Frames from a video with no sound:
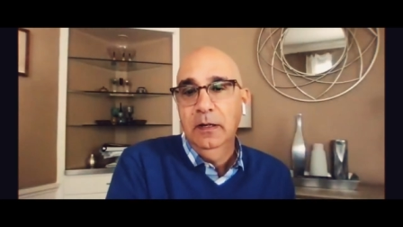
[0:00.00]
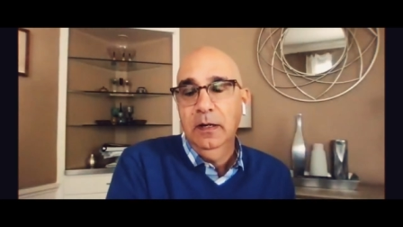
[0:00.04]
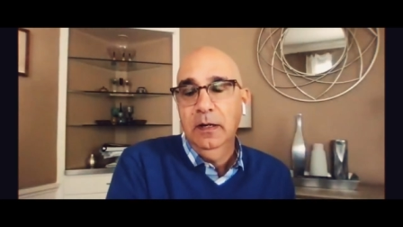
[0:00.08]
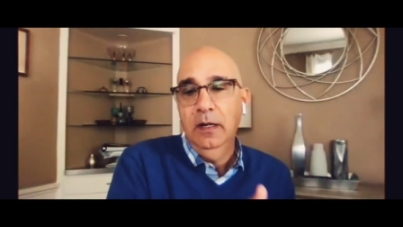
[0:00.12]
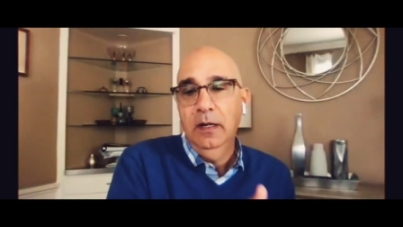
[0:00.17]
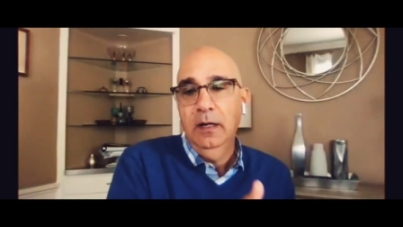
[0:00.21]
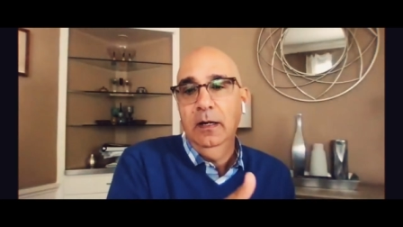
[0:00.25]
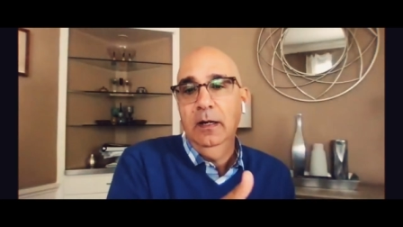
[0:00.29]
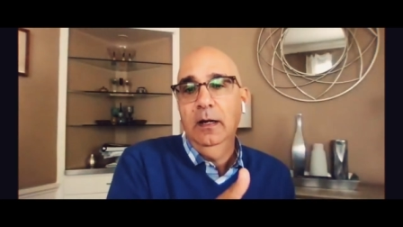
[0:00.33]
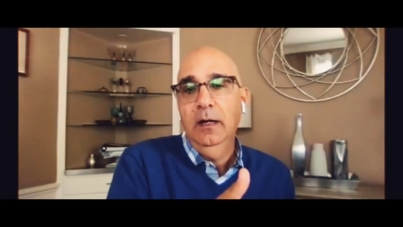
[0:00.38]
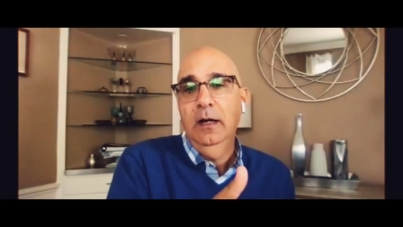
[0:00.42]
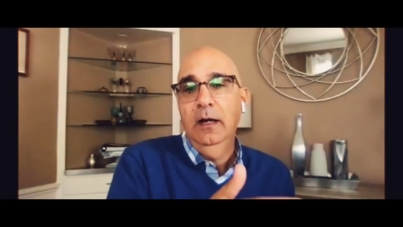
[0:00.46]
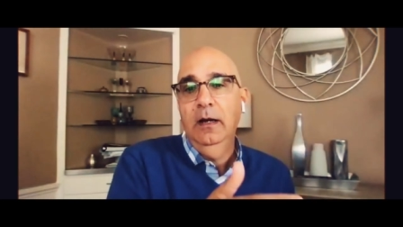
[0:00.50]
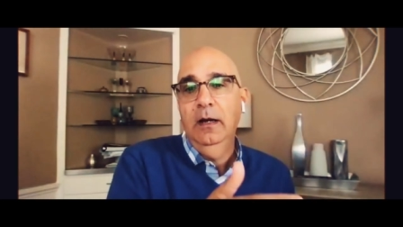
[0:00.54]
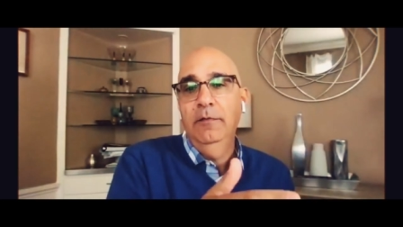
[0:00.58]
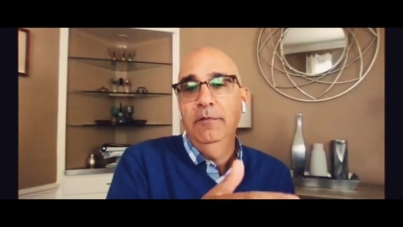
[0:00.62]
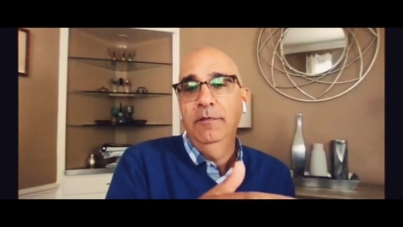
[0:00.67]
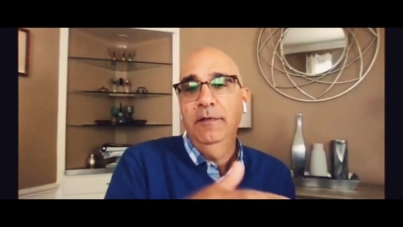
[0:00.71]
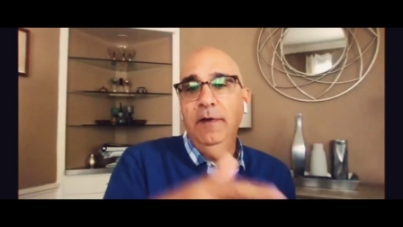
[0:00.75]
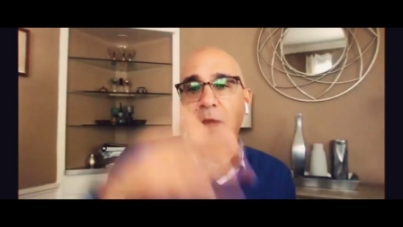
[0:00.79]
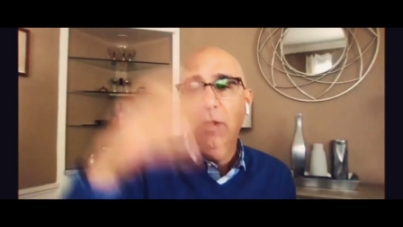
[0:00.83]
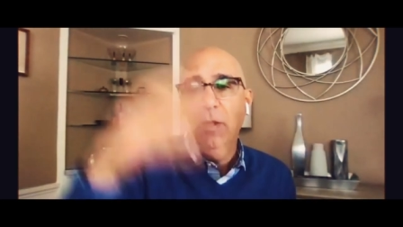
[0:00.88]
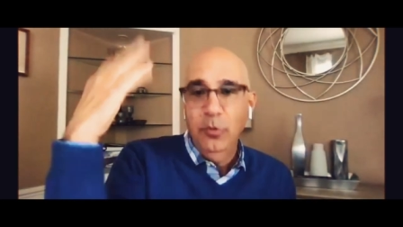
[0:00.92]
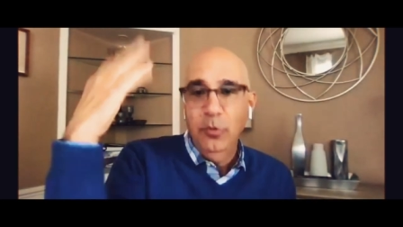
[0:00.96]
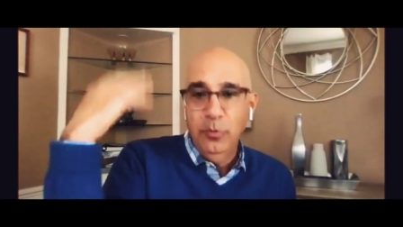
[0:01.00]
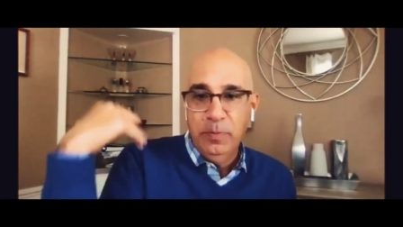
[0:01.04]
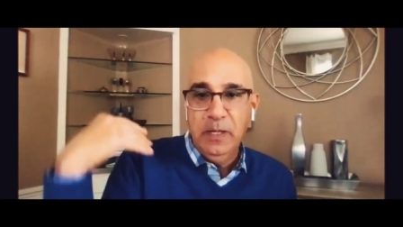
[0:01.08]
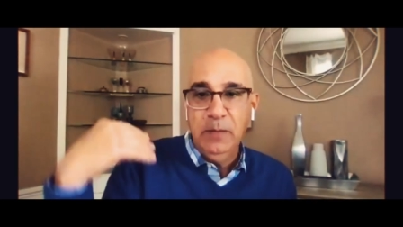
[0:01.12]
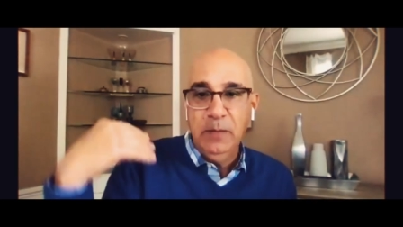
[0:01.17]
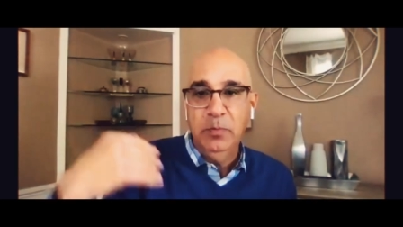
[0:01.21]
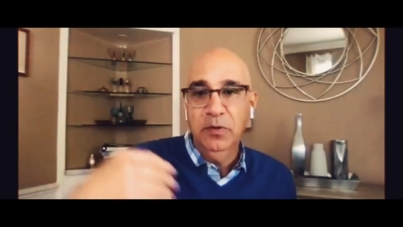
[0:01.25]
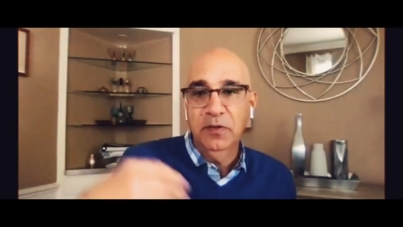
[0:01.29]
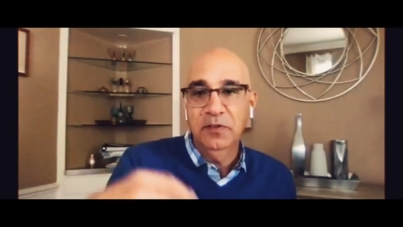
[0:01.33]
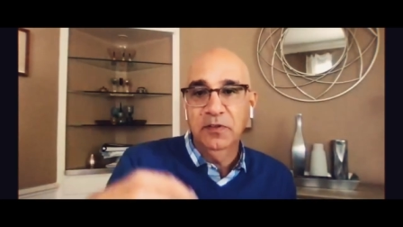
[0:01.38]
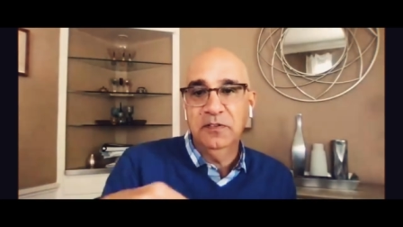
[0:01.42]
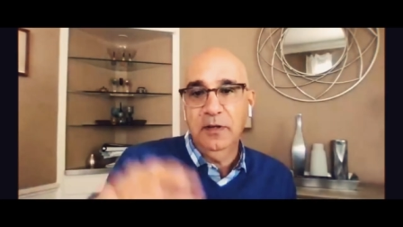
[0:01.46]
of other
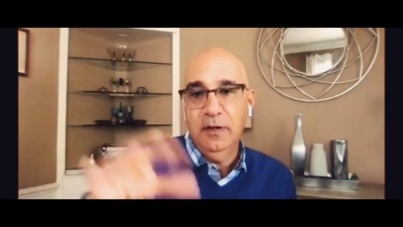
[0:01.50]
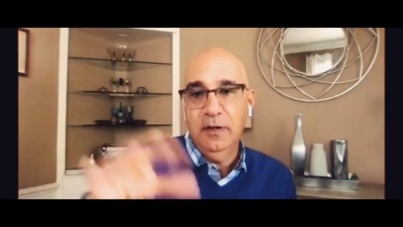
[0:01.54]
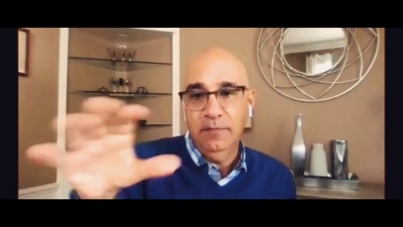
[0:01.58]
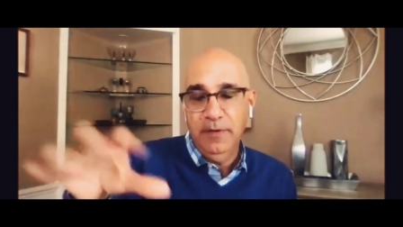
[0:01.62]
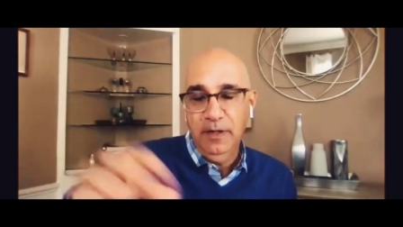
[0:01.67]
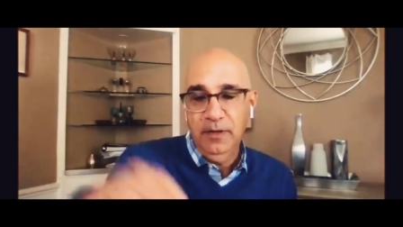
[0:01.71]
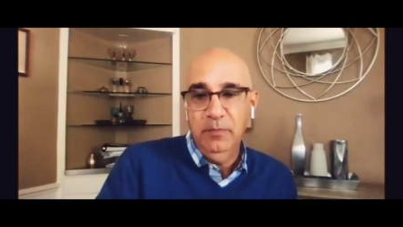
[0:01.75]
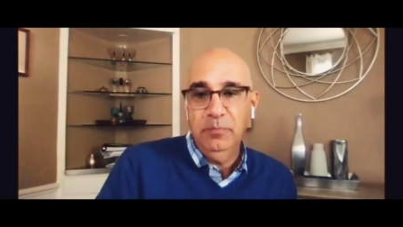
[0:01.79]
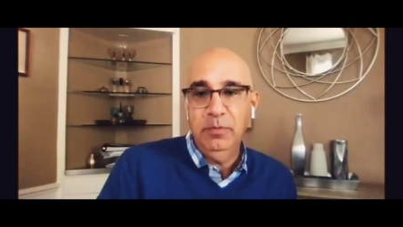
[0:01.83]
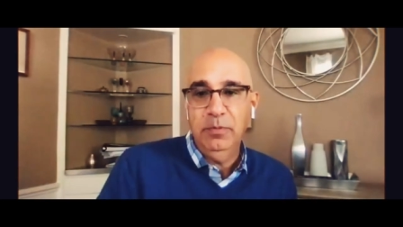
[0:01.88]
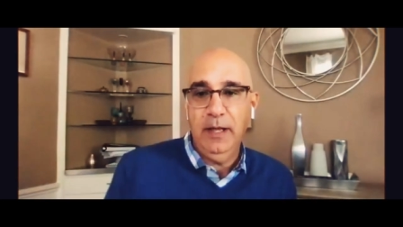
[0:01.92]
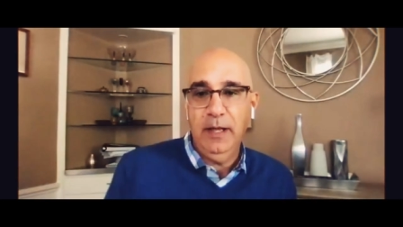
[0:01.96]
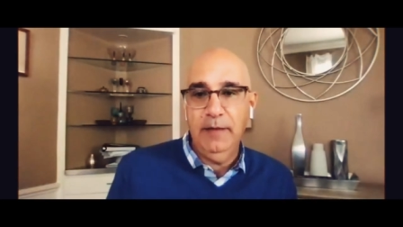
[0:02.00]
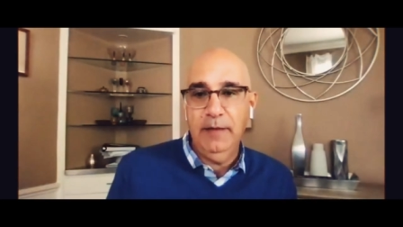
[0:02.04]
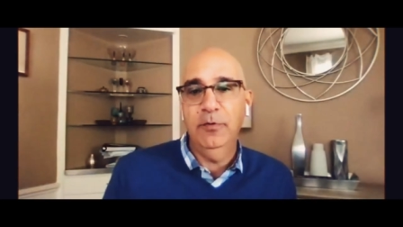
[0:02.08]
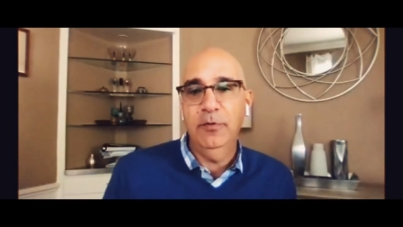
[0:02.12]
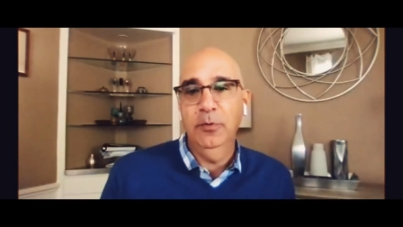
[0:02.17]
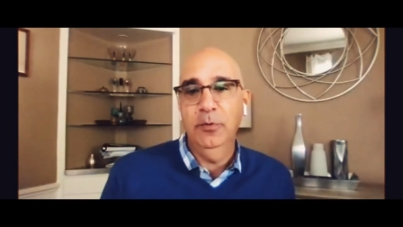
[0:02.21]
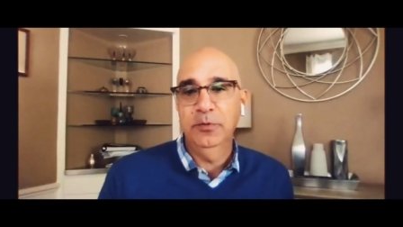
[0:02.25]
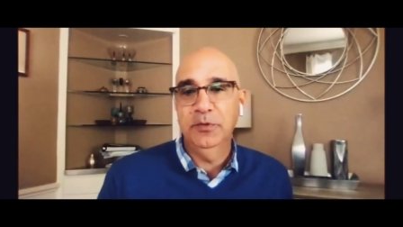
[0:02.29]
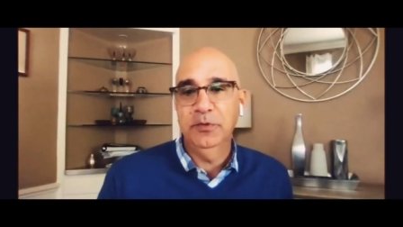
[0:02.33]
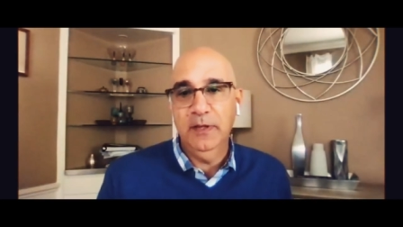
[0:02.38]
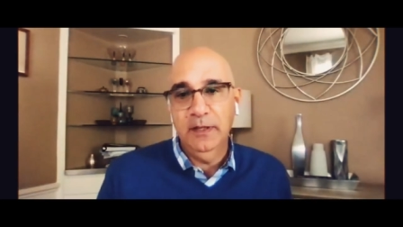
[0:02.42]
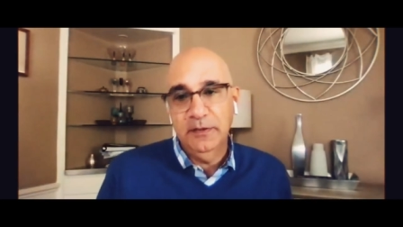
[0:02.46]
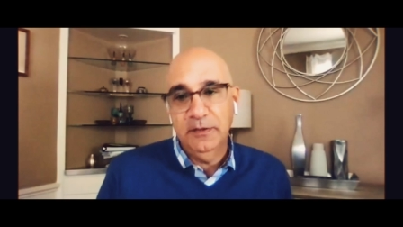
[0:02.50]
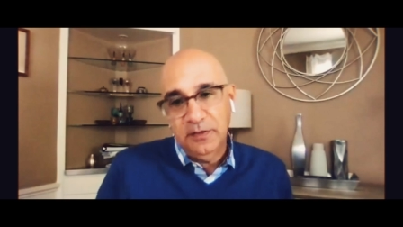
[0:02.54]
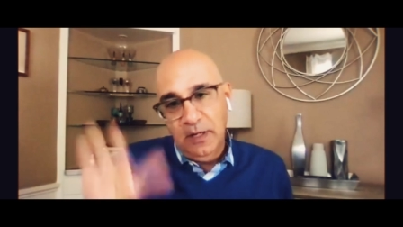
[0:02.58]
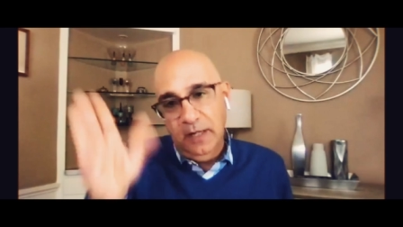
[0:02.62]
people's stuff on the platform. So that's